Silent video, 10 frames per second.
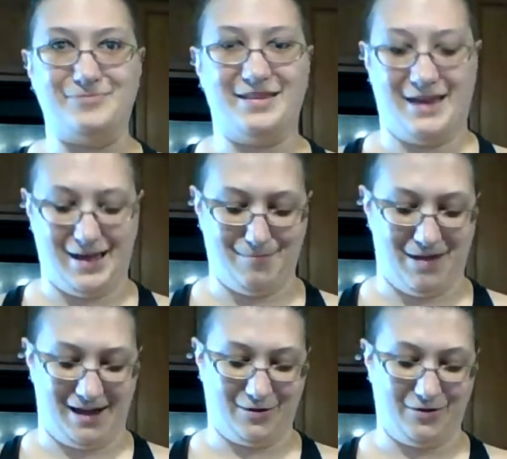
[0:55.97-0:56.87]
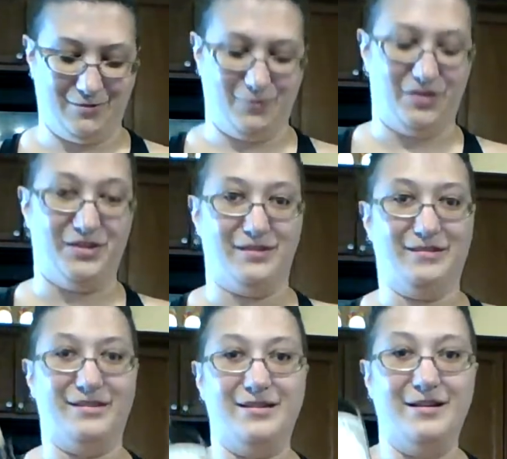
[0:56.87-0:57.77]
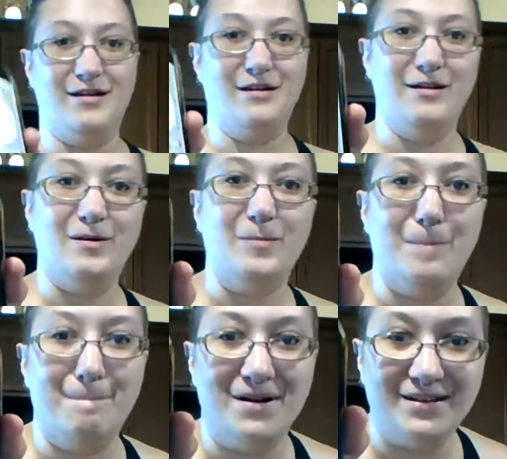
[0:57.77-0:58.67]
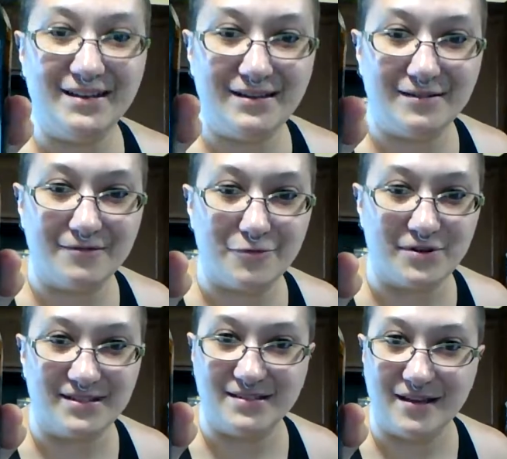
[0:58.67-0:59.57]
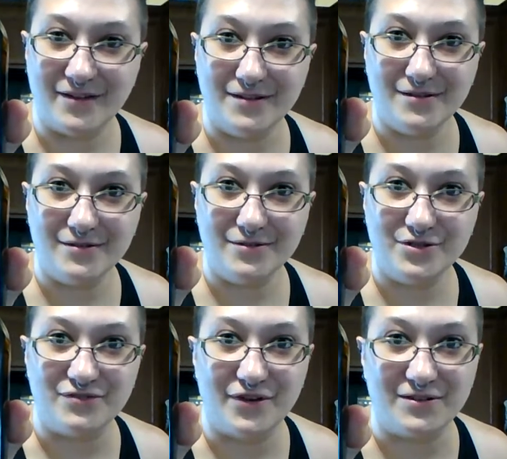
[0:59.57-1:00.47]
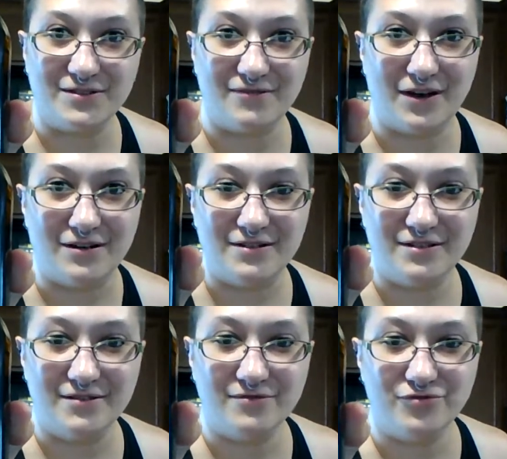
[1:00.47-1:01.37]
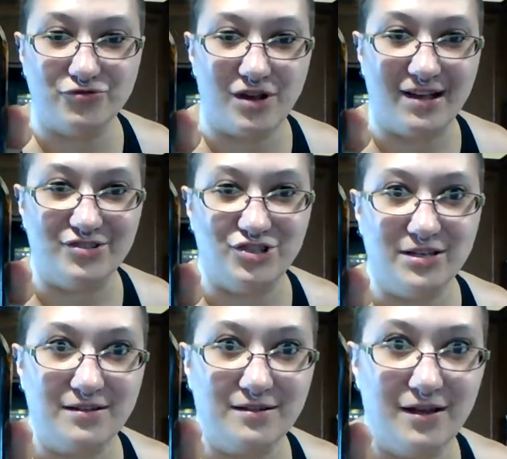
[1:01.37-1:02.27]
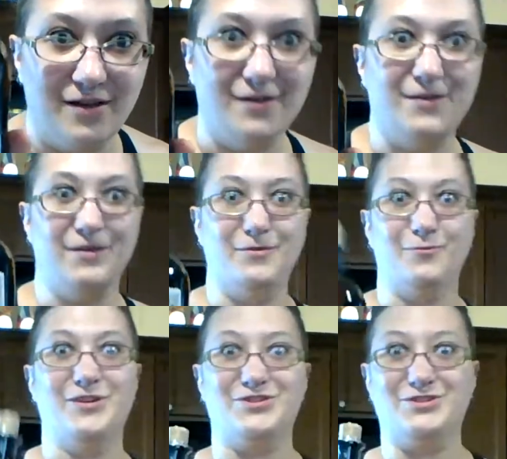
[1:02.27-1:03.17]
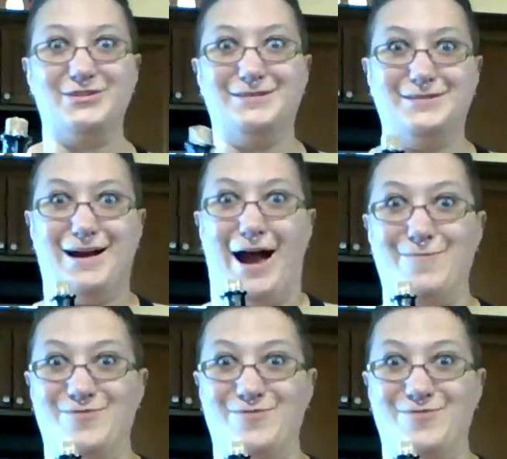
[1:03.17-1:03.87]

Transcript: came back with this Monkey 47 Schwarzwald Dry Gin, which I'm